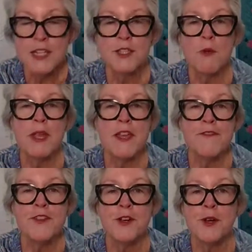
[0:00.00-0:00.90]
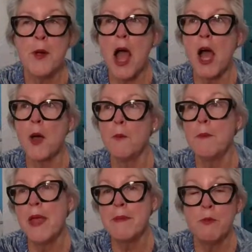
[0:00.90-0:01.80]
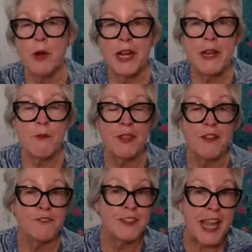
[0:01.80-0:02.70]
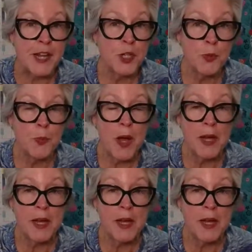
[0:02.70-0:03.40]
So if you're maybe working with a flannel,